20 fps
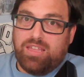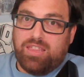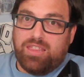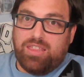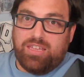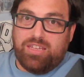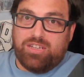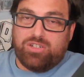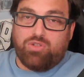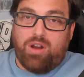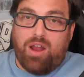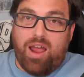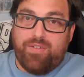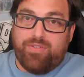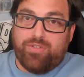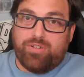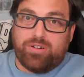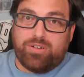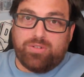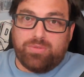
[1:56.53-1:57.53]
the
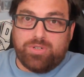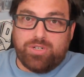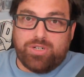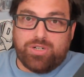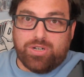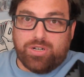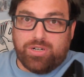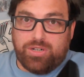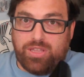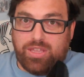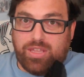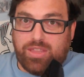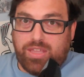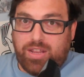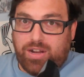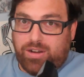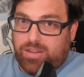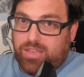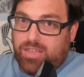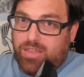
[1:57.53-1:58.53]
driver to ensure that
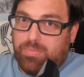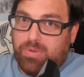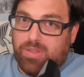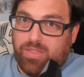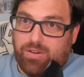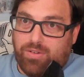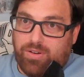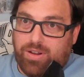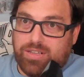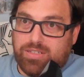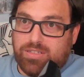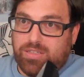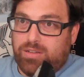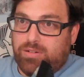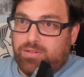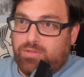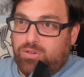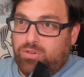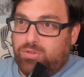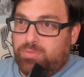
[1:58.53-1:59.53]
they're keeping their eyes on
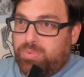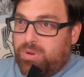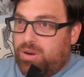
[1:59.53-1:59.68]
the road.